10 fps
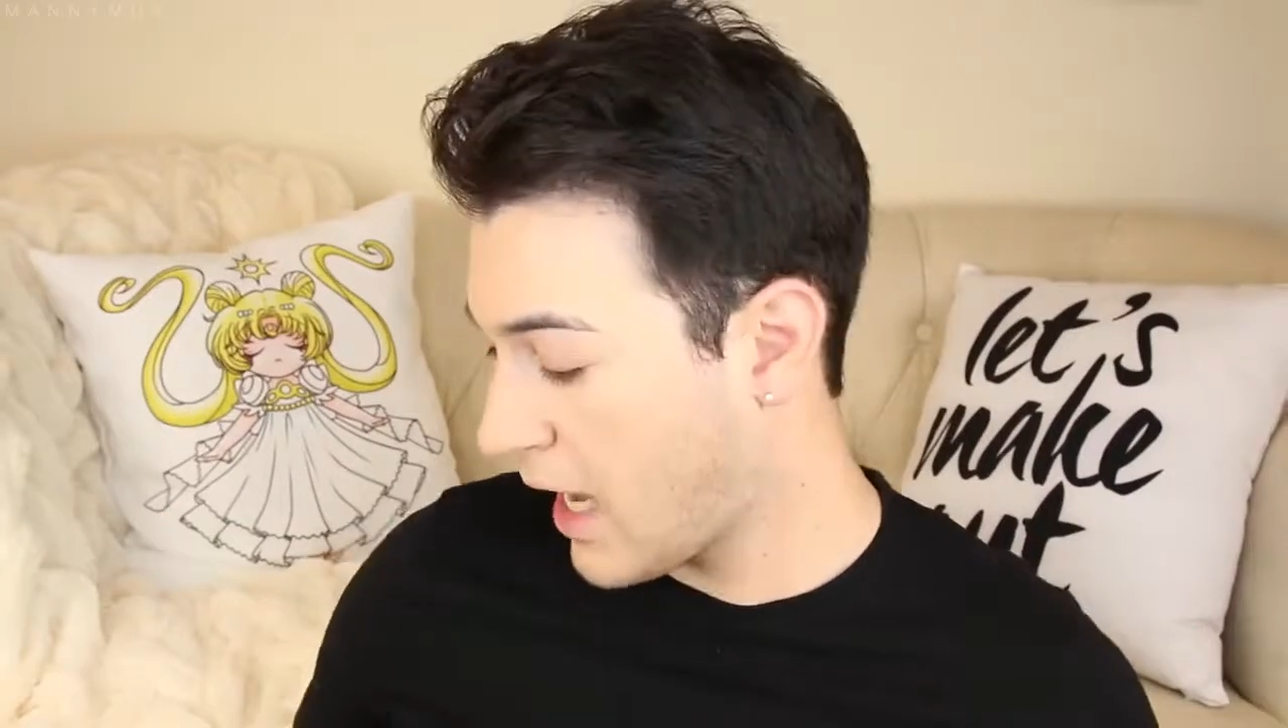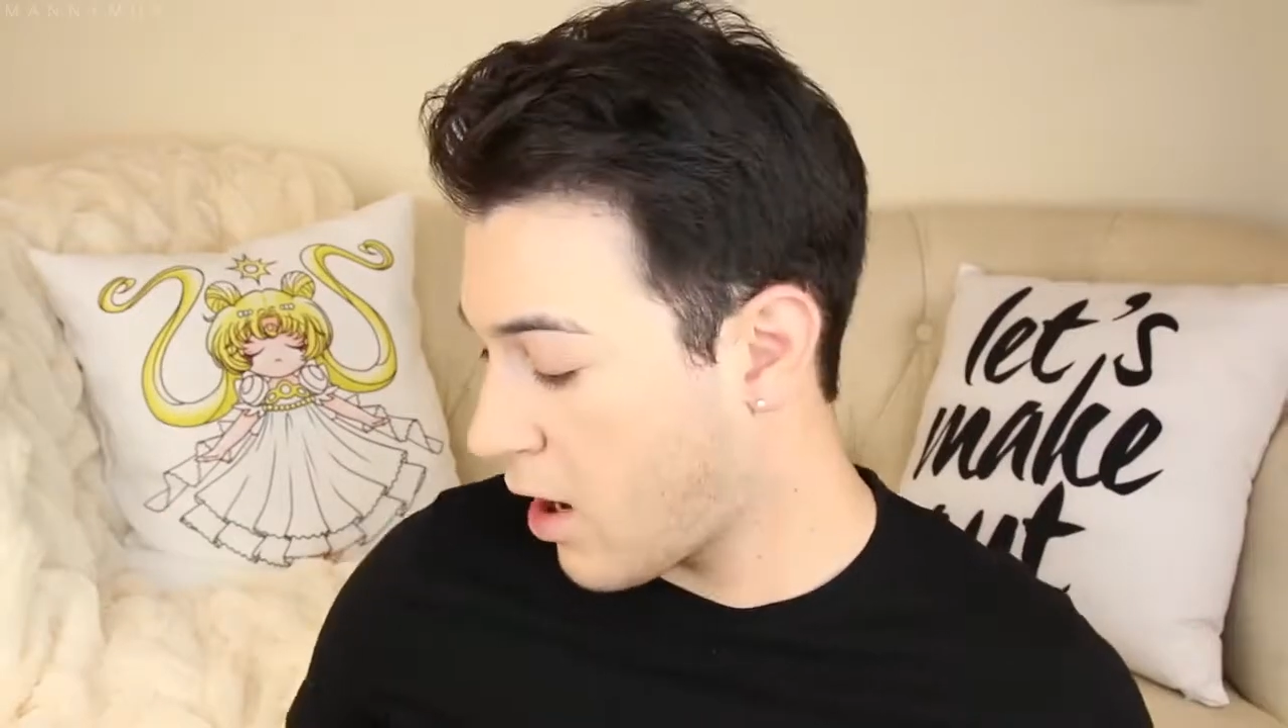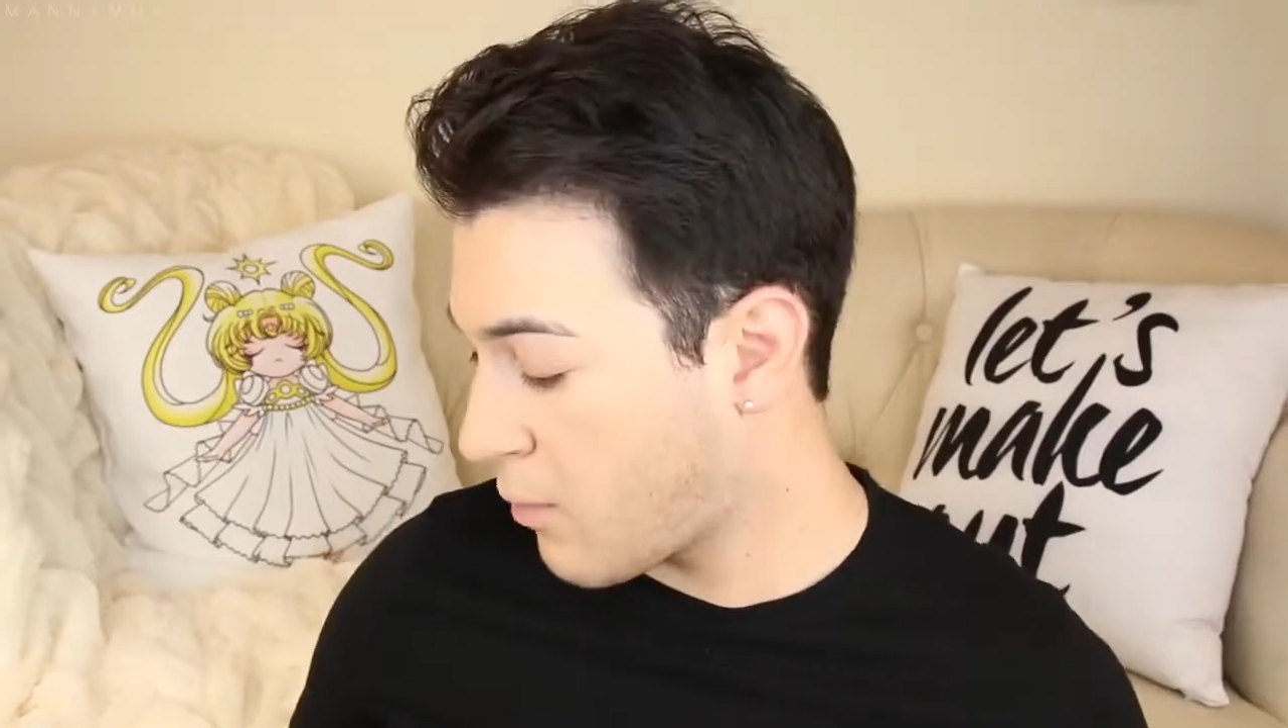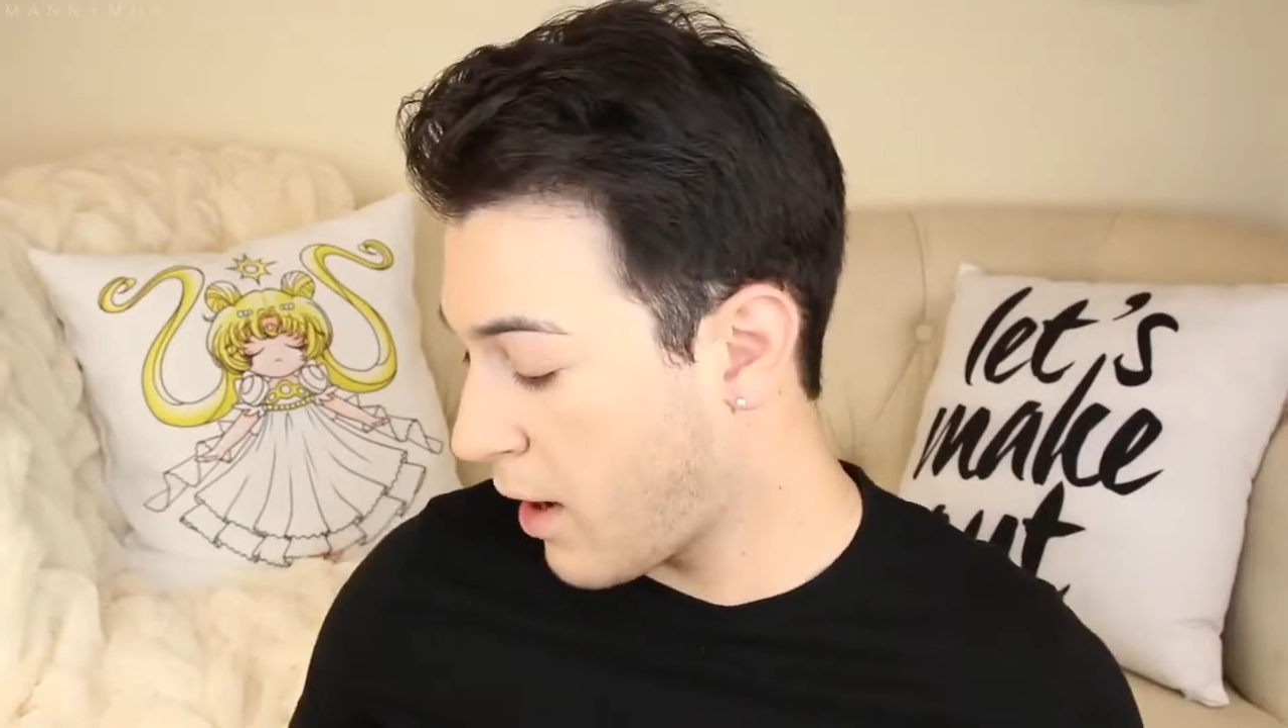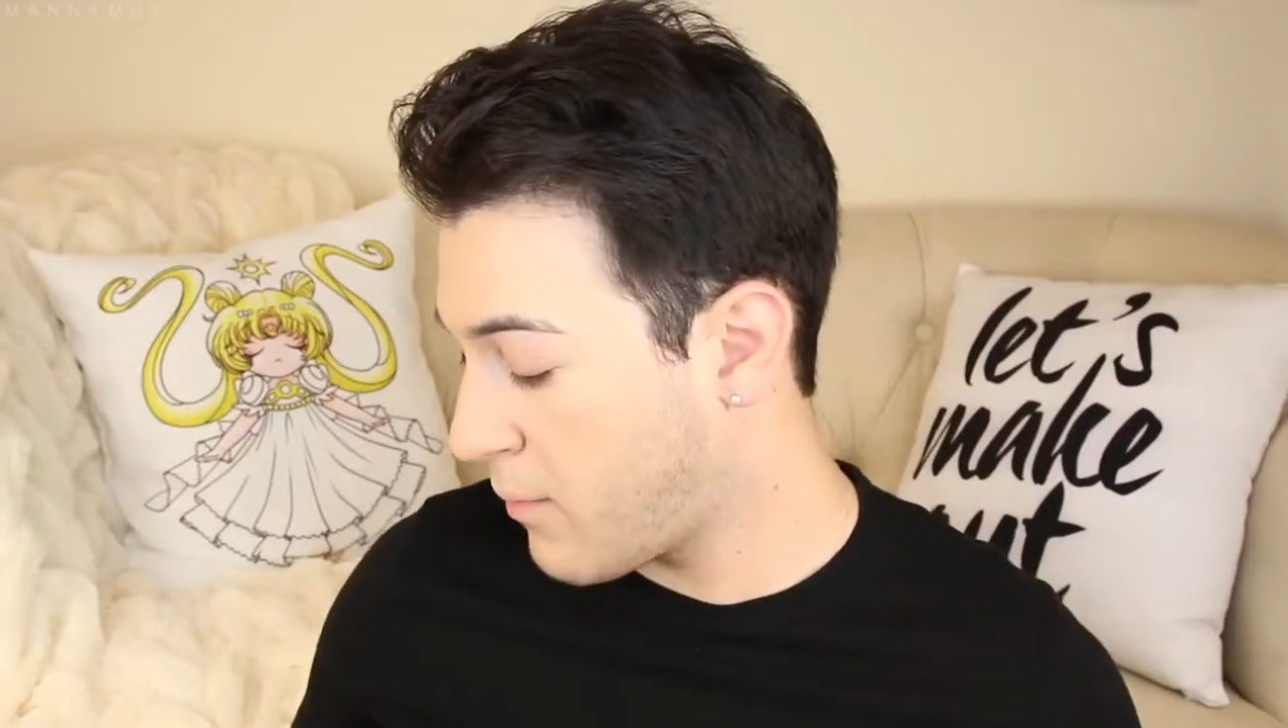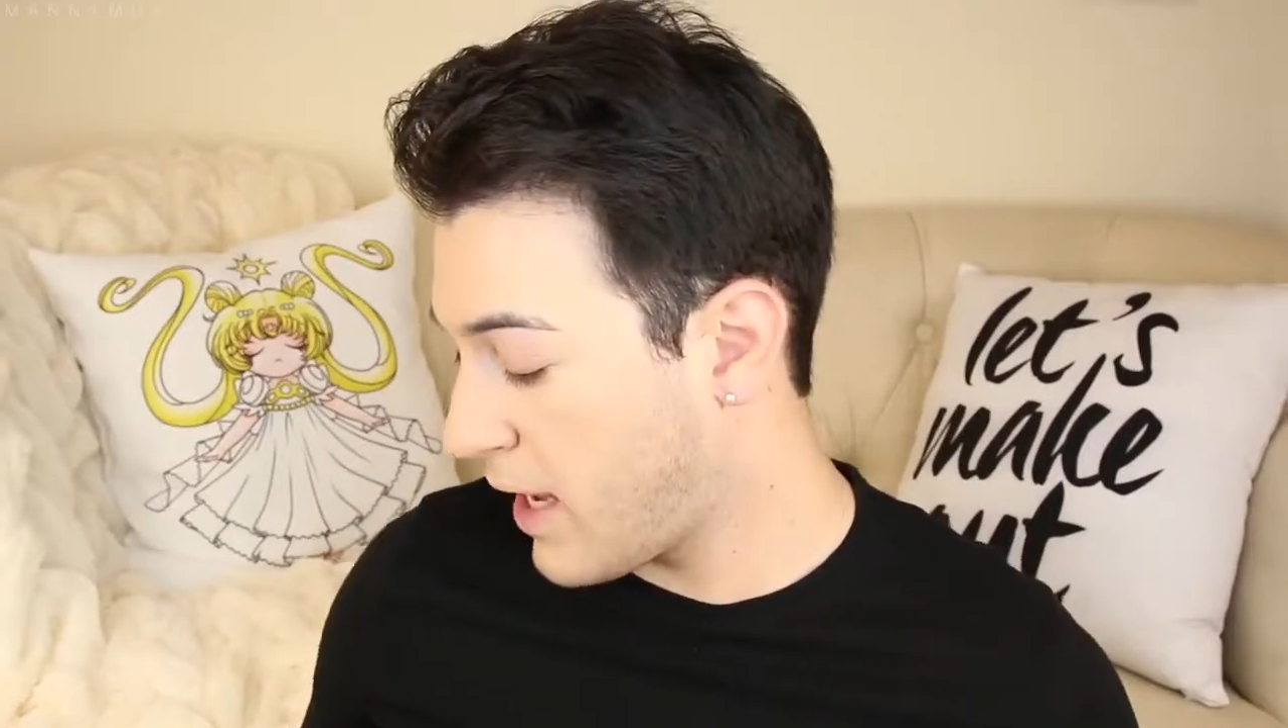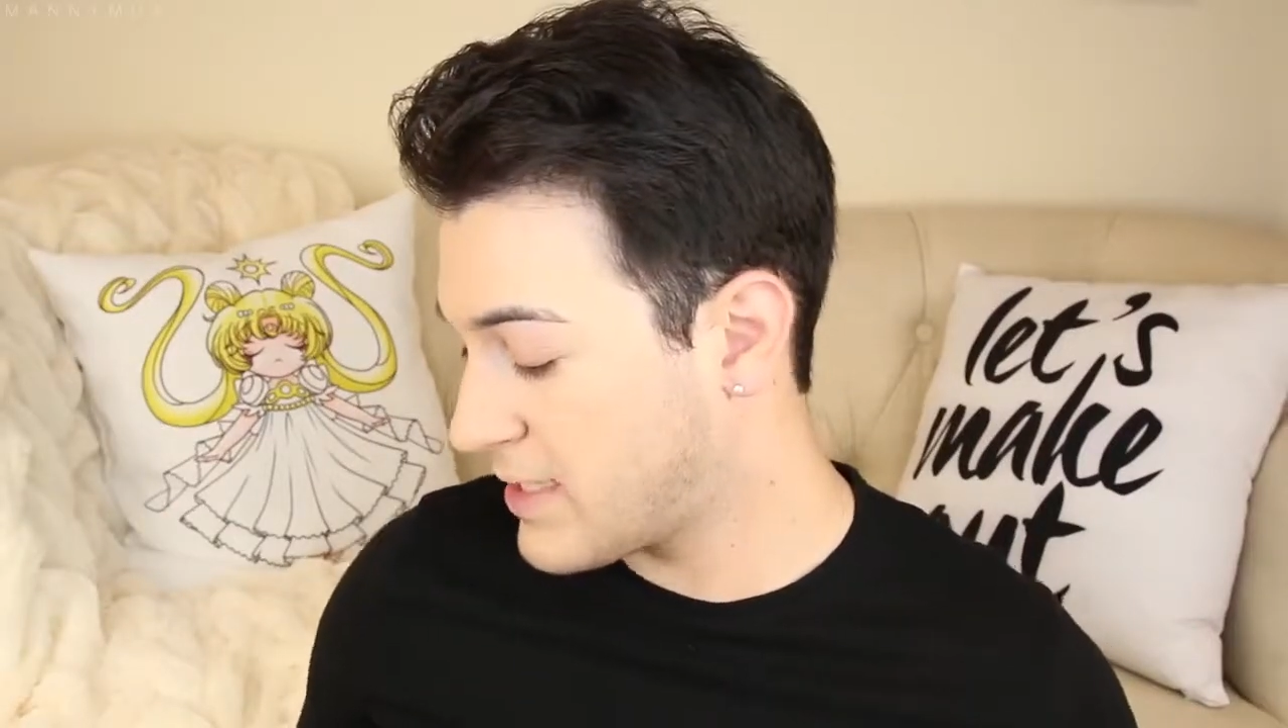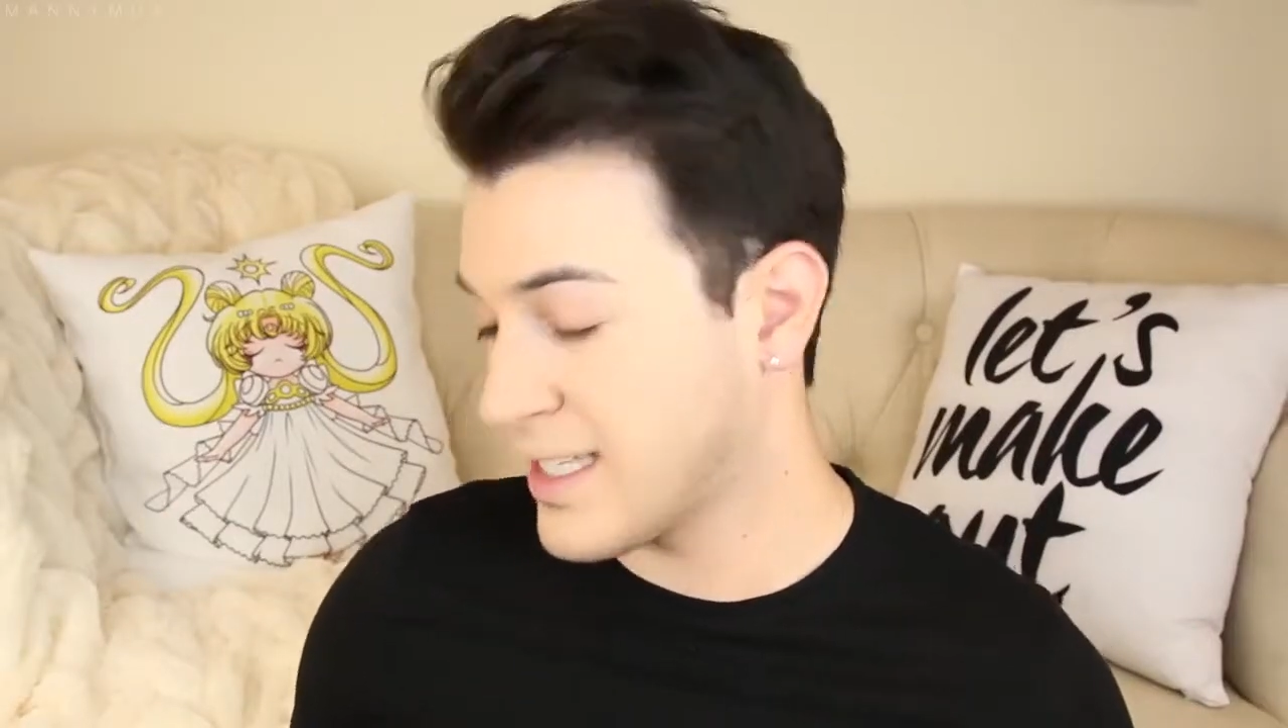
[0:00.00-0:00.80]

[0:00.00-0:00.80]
Now my base